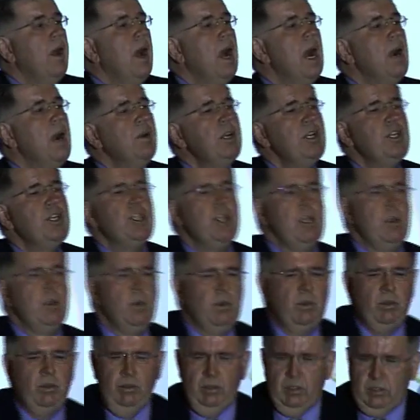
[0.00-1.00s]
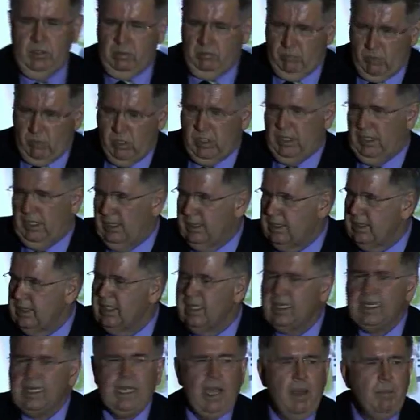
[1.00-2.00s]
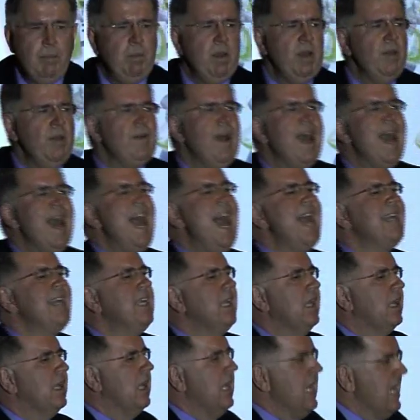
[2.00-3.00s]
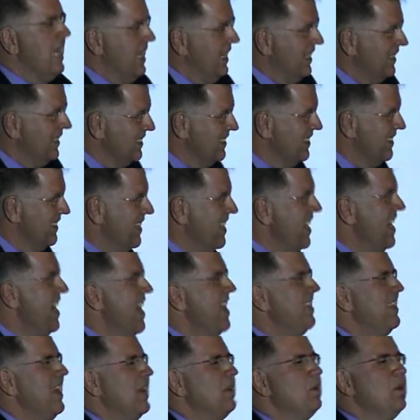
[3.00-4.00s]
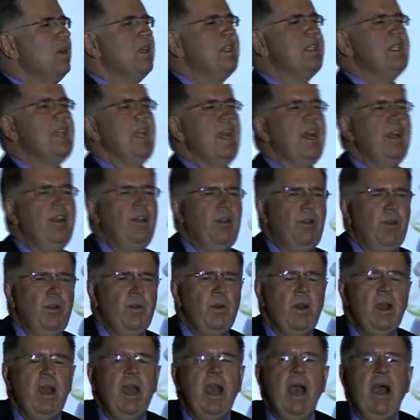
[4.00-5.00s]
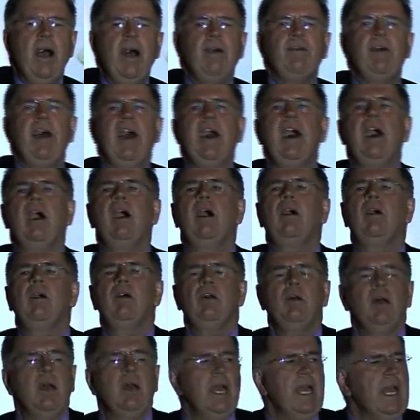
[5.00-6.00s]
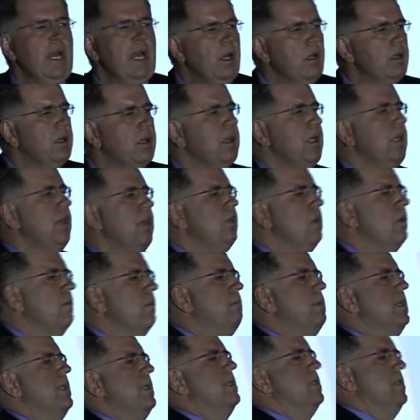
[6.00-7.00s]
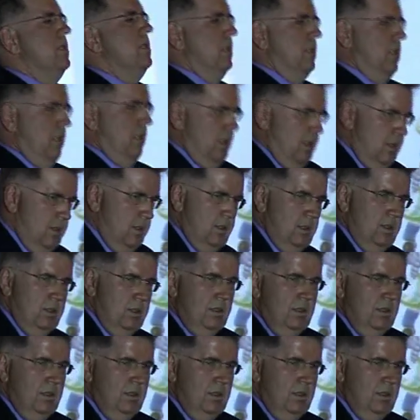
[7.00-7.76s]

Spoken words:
I want to share with you this morning just a couple of other things that will tell you of how healthy your business is.